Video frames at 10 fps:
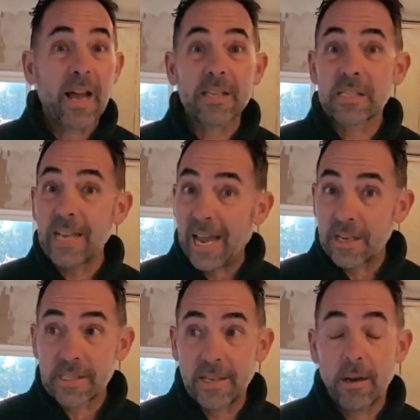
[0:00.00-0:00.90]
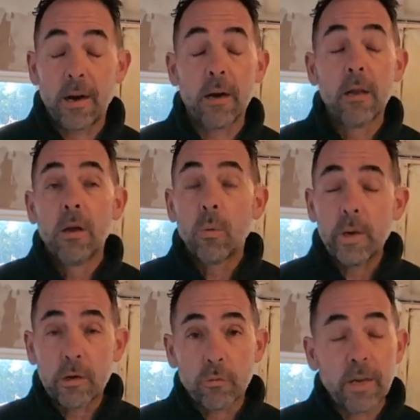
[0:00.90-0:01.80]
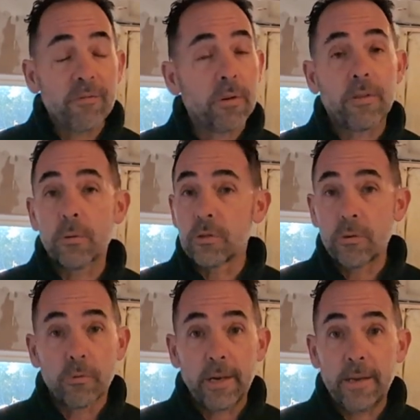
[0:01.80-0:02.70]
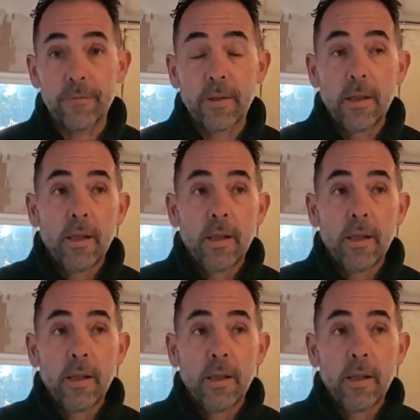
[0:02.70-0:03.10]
As sad as they are, we grieve with those who grieve.